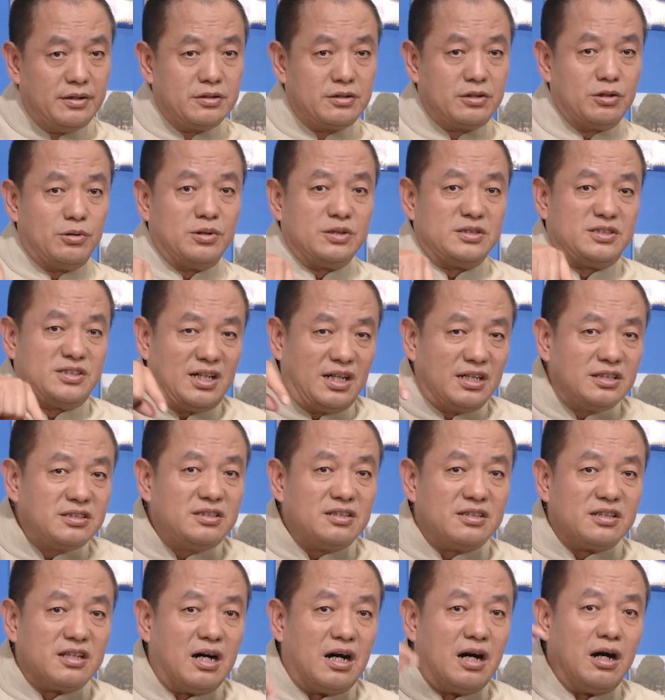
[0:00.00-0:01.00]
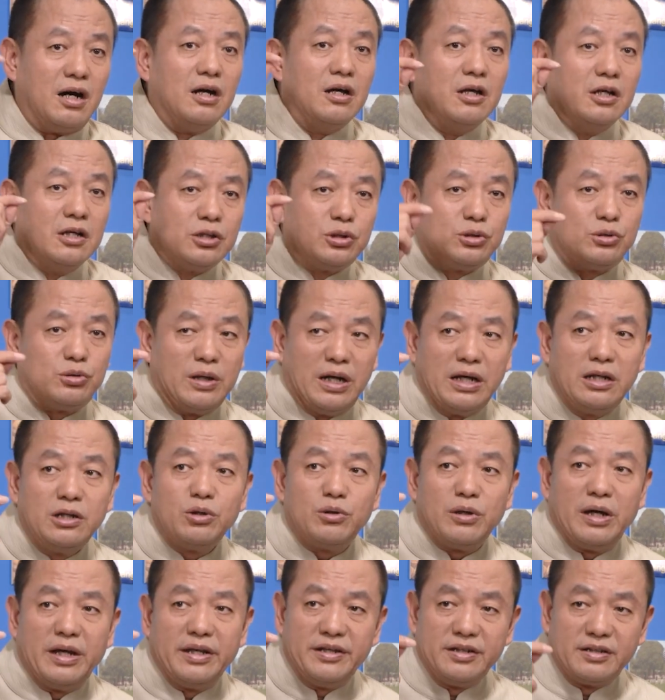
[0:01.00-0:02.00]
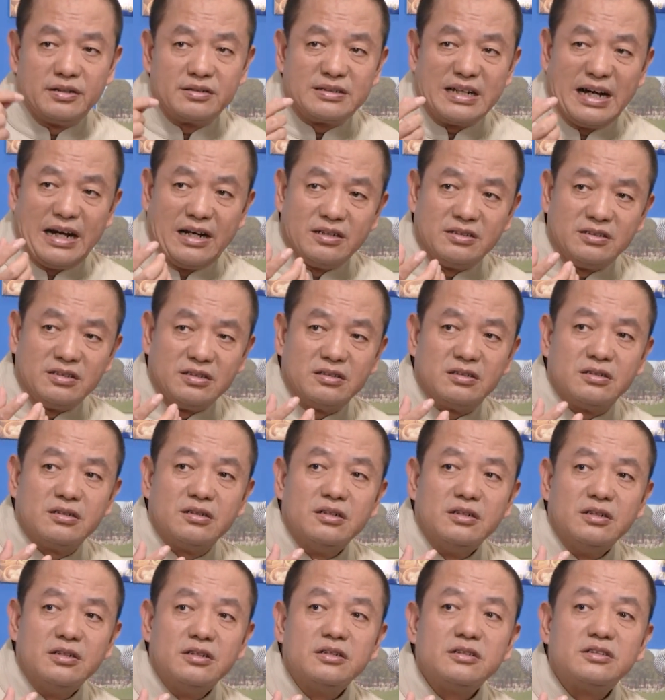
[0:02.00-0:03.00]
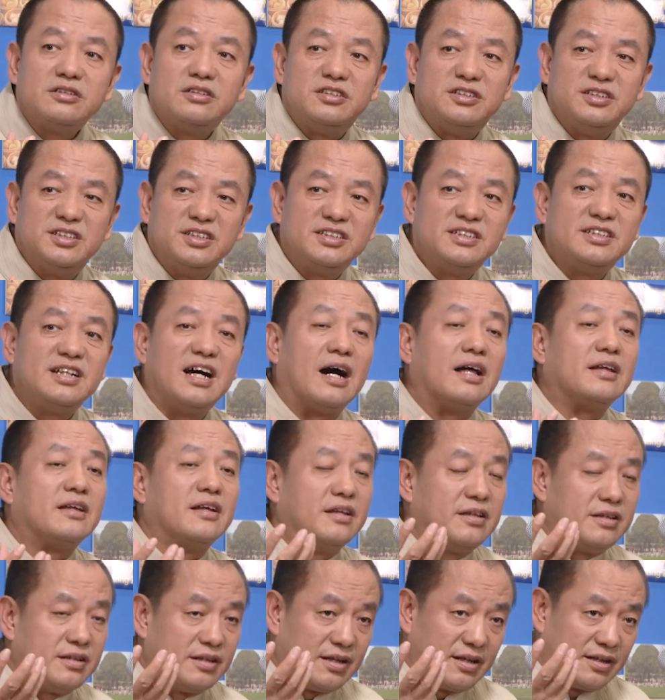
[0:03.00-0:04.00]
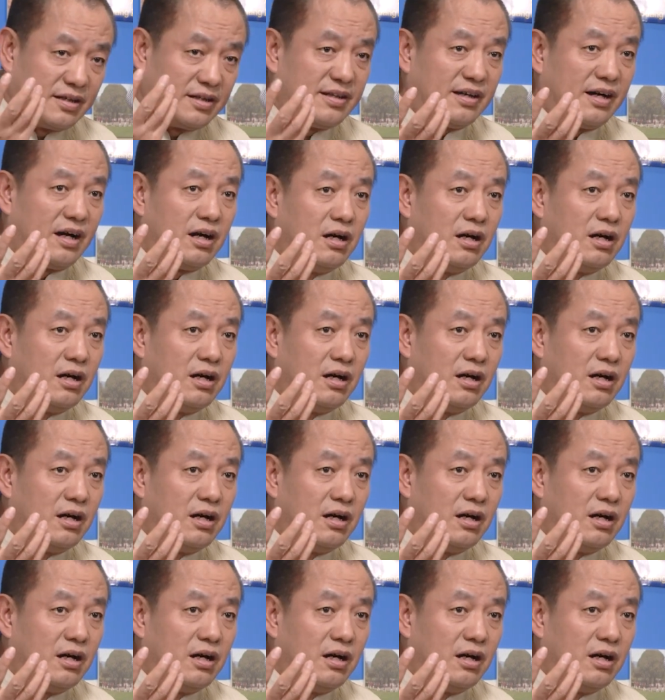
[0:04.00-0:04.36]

I believe that this movement can produce extremely strong energy.